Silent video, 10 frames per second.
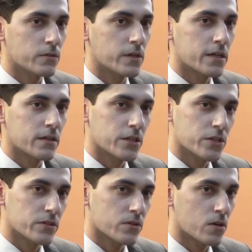United
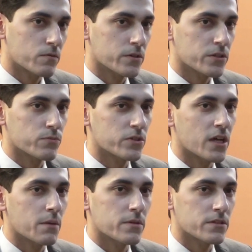Nations Conference, which
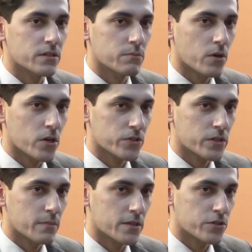happens in
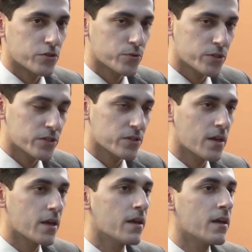Boston, Massachusetts.
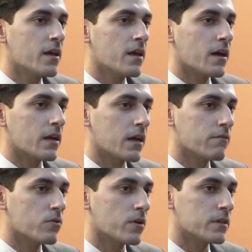And
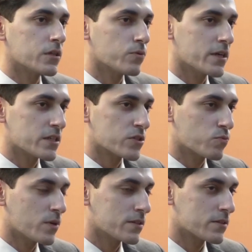I've gone there twice,
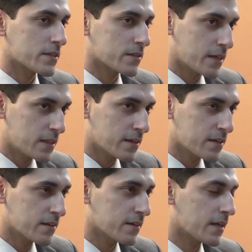once as a
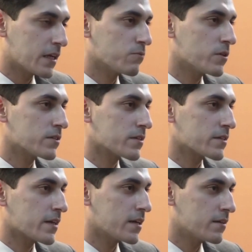delegate and once as
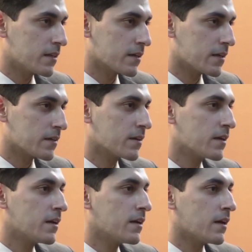a head delegate
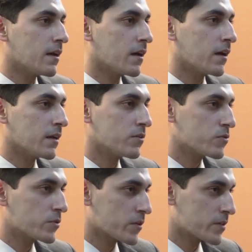in
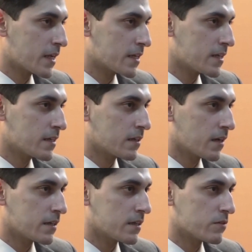2018 and
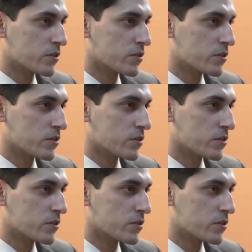19